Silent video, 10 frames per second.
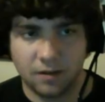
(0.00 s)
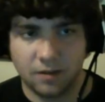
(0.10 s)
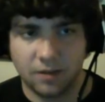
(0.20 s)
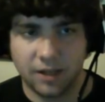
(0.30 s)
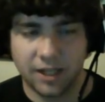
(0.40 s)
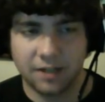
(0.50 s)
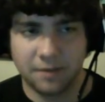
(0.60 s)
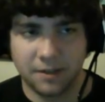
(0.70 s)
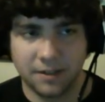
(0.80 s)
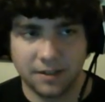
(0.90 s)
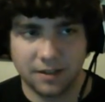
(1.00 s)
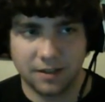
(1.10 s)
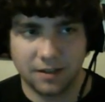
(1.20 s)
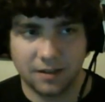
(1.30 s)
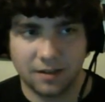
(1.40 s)
We gotta comment?
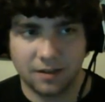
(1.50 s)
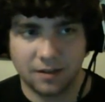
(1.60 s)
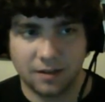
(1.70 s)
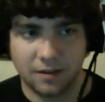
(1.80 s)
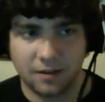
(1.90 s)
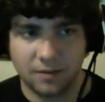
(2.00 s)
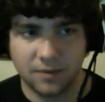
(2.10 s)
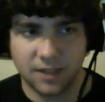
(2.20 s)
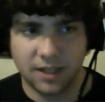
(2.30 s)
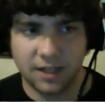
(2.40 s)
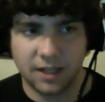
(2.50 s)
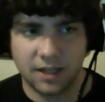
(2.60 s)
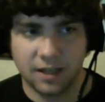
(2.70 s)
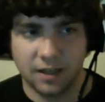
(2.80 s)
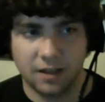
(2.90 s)
Was that a,
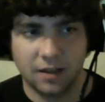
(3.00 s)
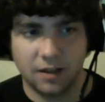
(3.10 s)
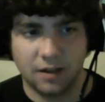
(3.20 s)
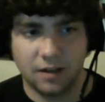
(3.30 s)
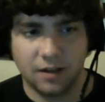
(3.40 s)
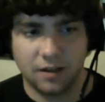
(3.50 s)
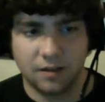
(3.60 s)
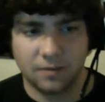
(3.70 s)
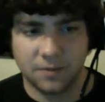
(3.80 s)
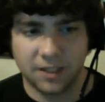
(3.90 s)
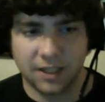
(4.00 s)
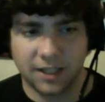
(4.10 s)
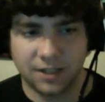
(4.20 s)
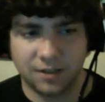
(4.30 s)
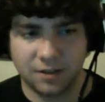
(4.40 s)
uh... Was that like a
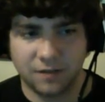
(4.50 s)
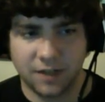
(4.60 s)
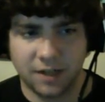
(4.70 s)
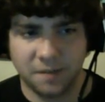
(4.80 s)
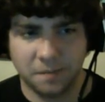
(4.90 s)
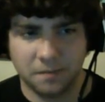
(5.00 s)
dude over here?